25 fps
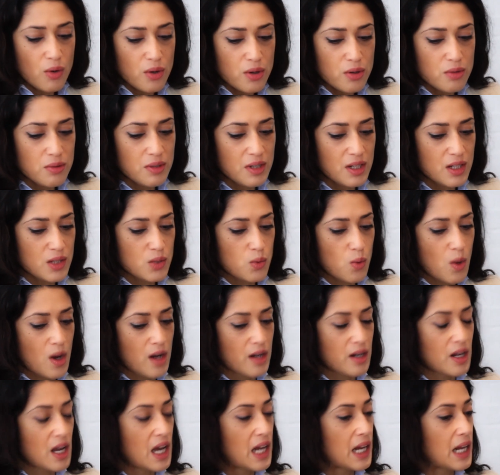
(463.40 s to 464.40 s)
All you need is
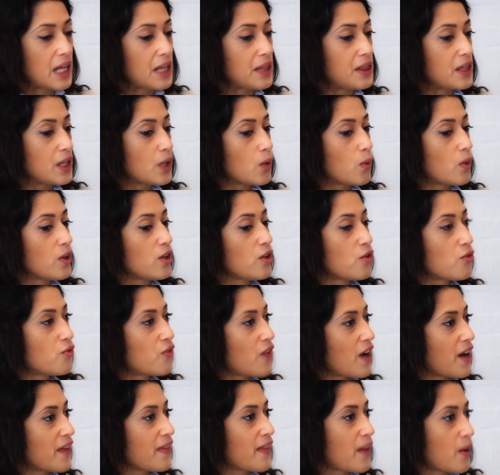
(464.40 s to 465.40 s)
one. And I think when you
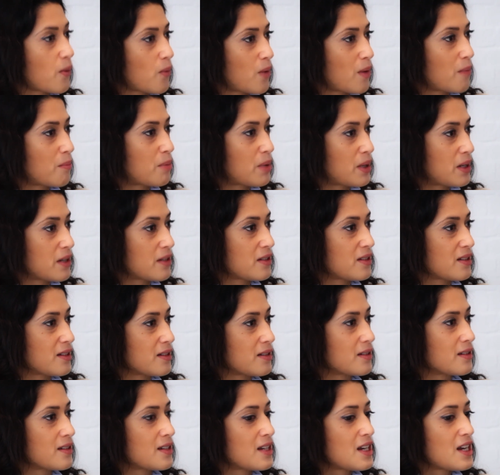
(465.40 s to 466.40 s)
find that one
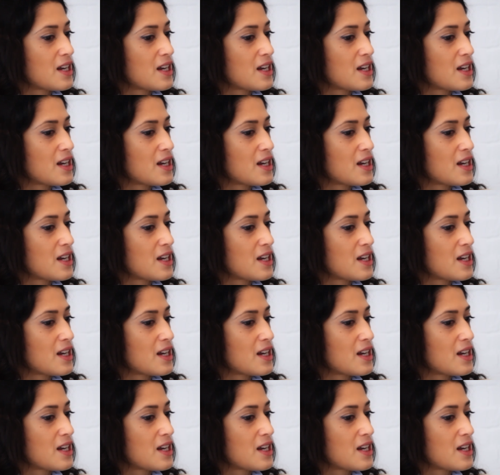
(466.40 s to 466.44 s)
person,